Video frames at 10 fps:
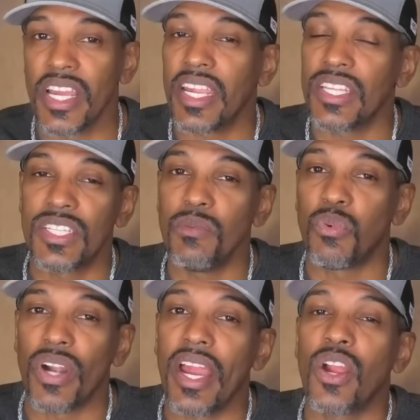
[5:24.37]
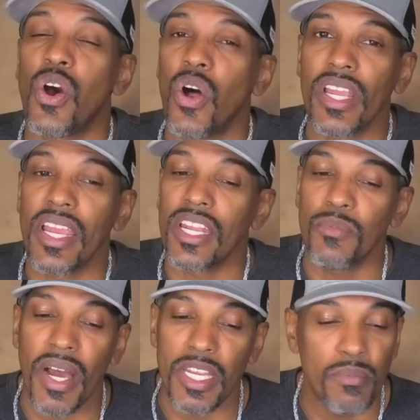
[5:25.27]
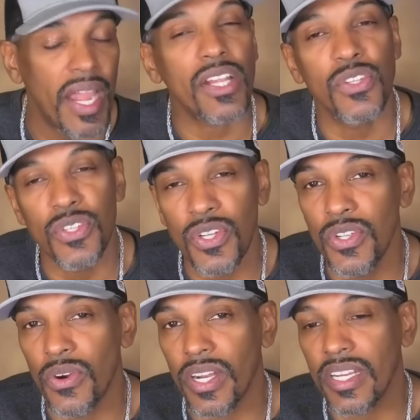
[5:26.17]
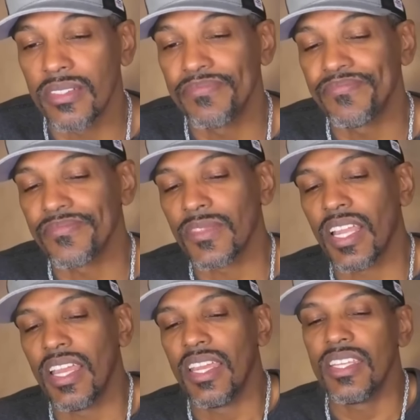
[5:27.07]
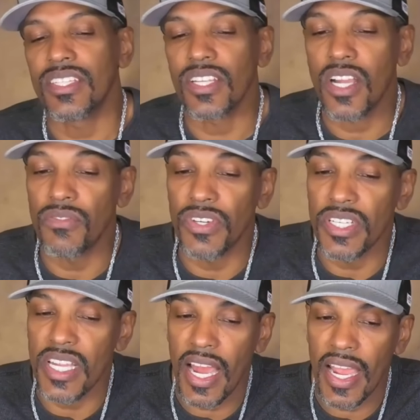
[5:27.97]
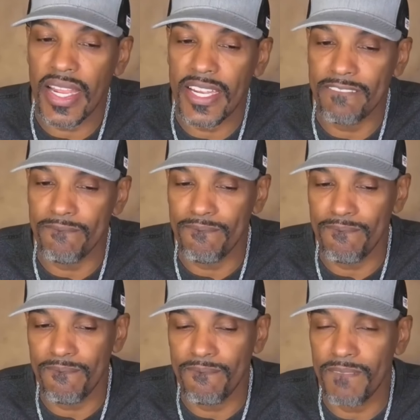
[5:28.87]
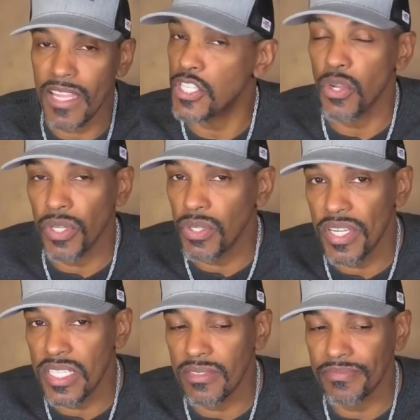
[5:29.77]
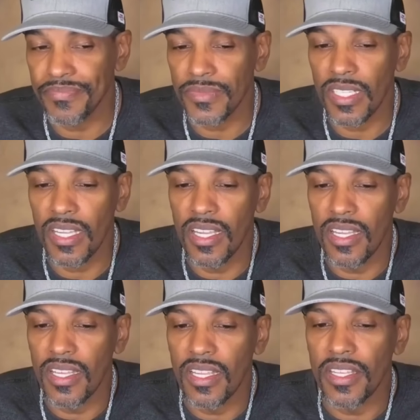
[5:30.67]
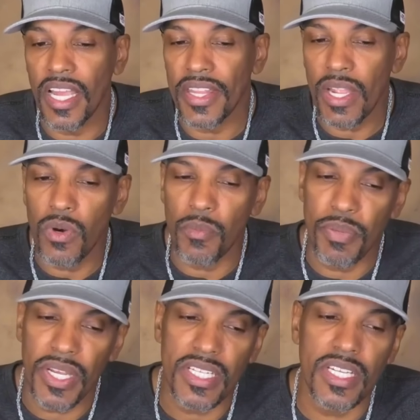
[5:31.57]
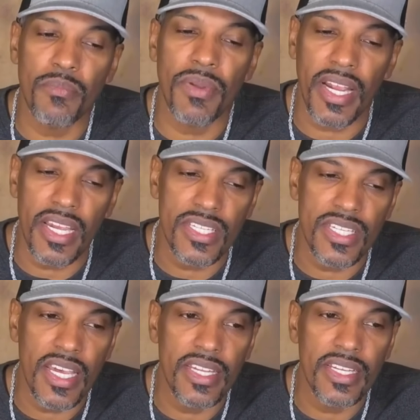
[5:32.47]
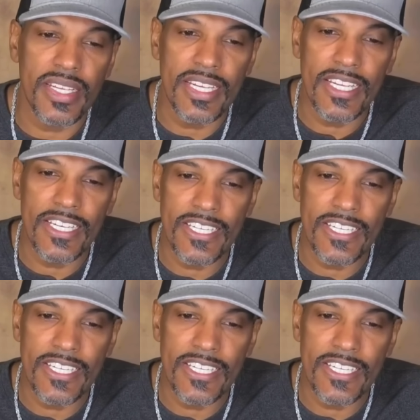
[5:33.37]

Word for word: I could see Bragg calling anybody back to New York is to cover his hide. That's the only reason. Now, they were picked up, like I said, in